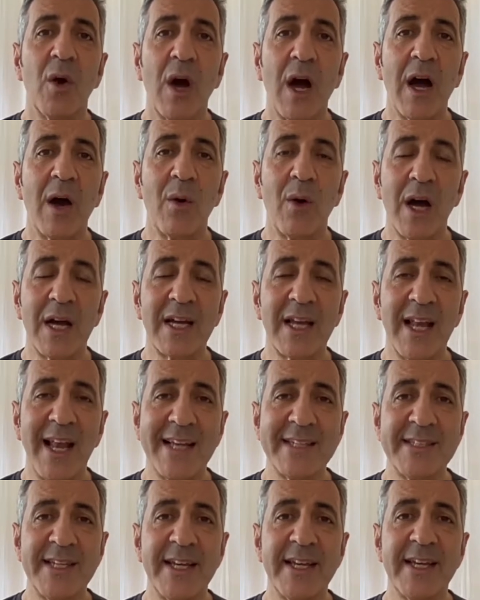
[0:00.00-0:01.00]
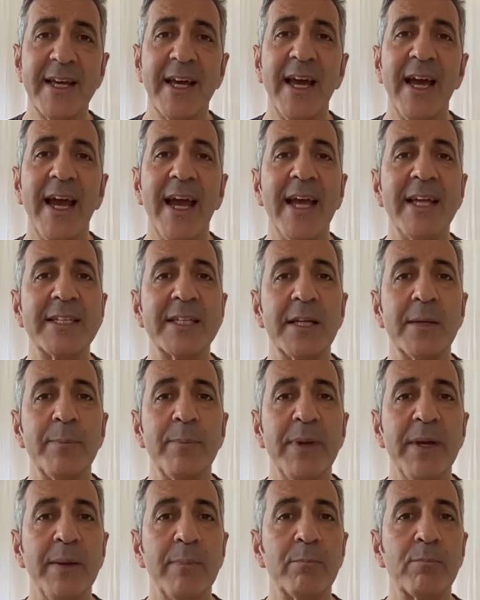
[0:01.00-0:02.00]
A classic is going to
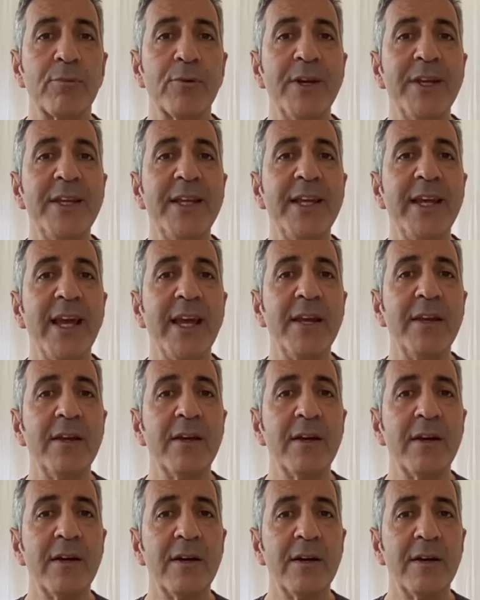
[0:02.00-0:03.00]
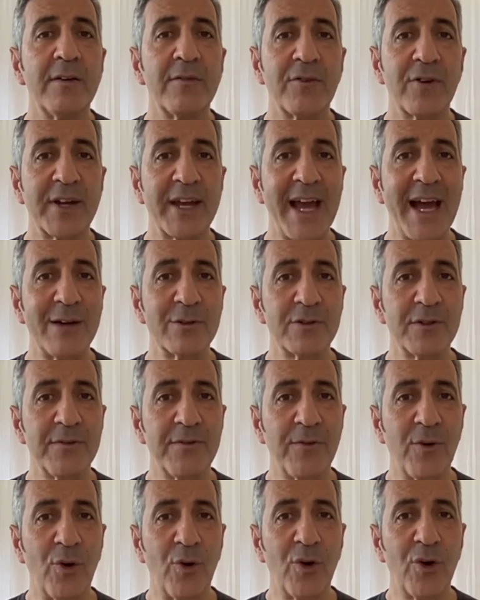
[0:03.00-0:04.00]
be breathing in for a count of
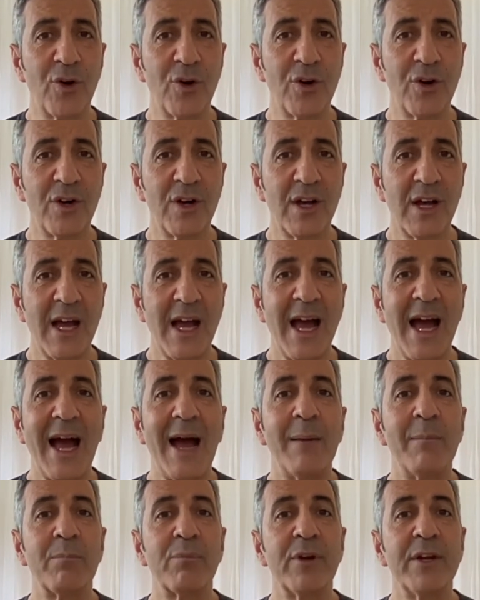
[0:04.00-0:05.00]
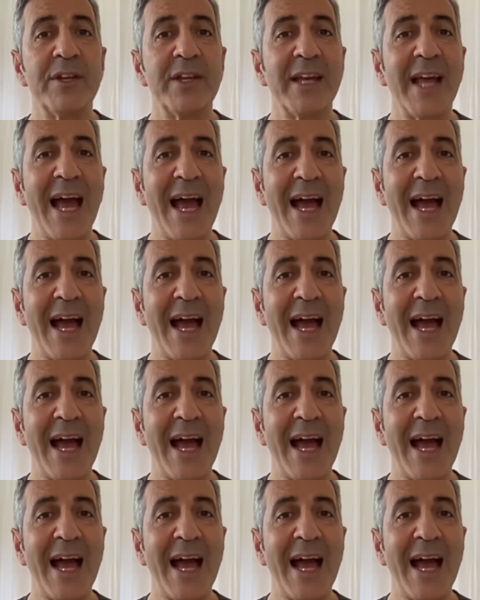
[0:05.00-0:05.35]
4 and breathing